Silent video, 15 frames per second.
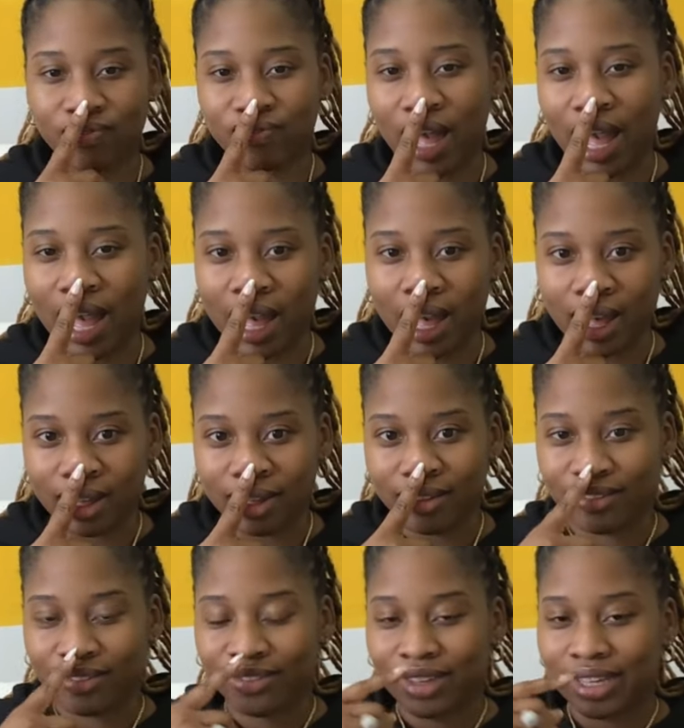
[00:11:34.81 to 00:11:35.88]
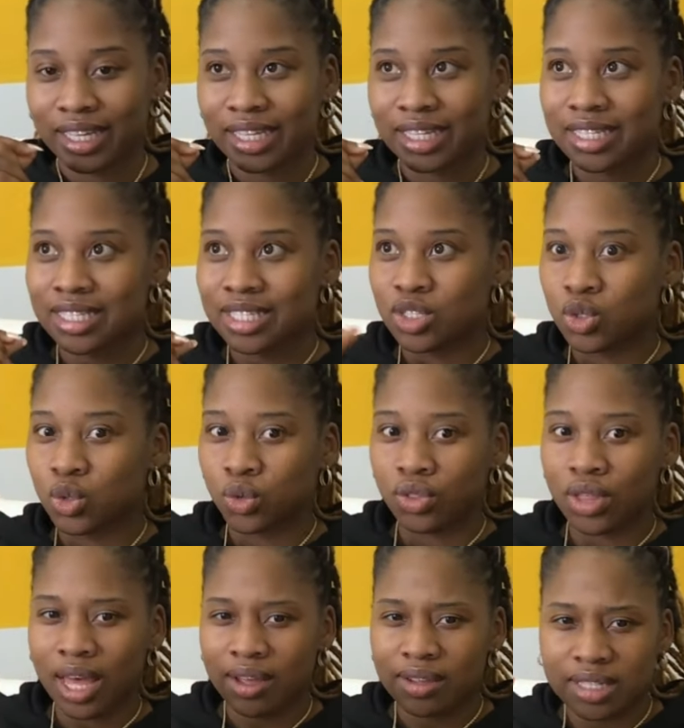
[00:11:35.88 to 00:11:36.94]
five is
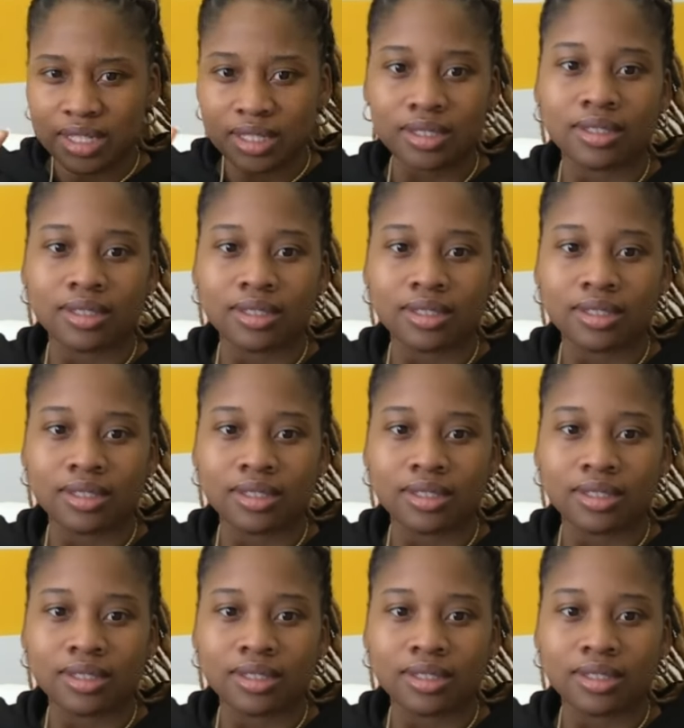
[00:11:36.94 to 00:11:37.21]
2,000.